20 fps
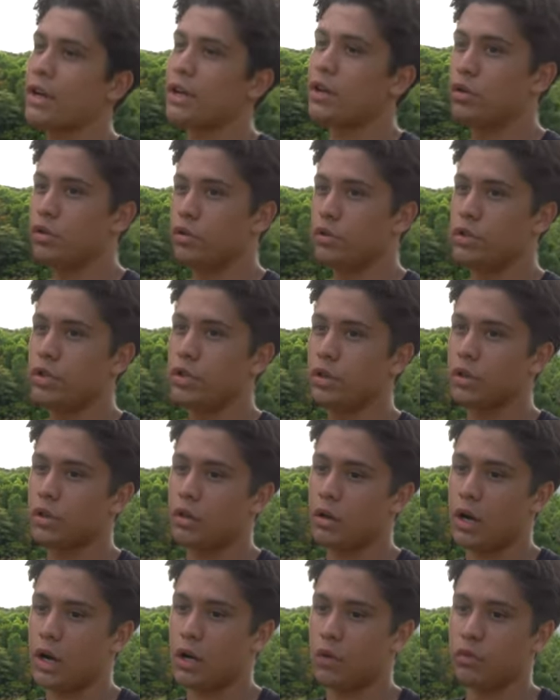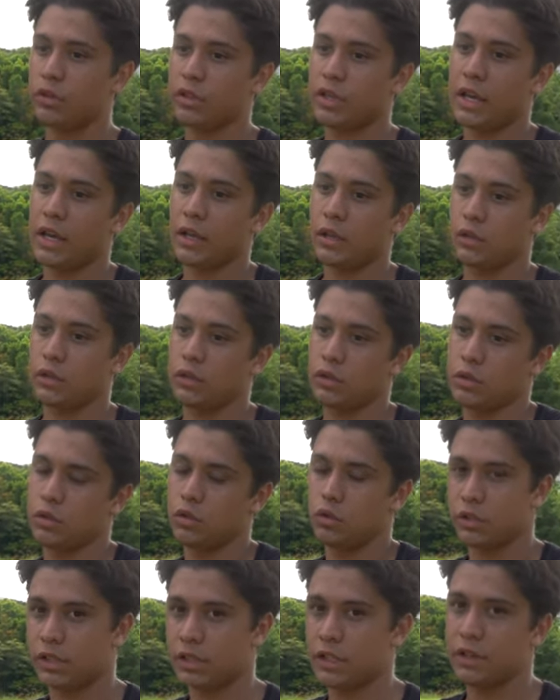I could, I would get
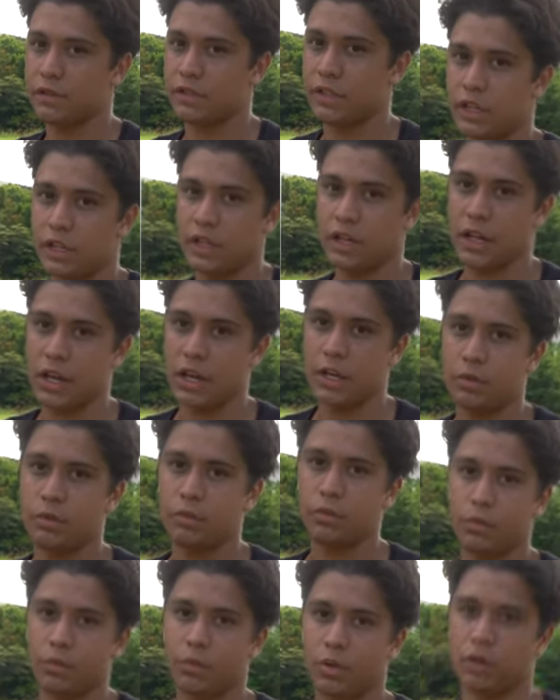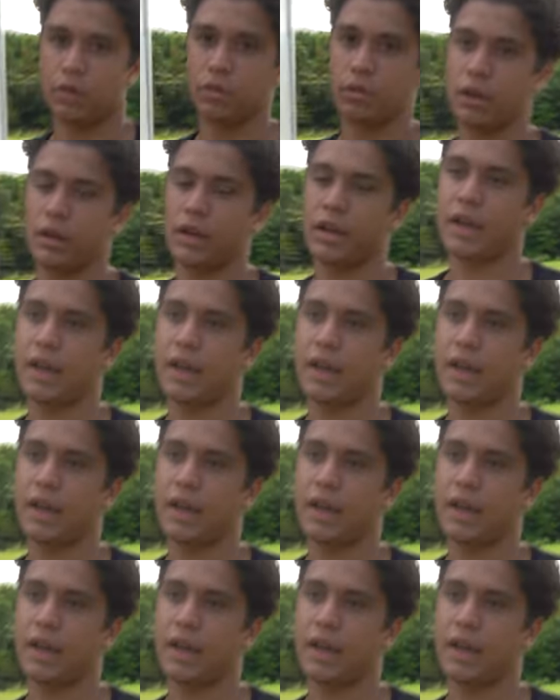source stuff secondhand, but where I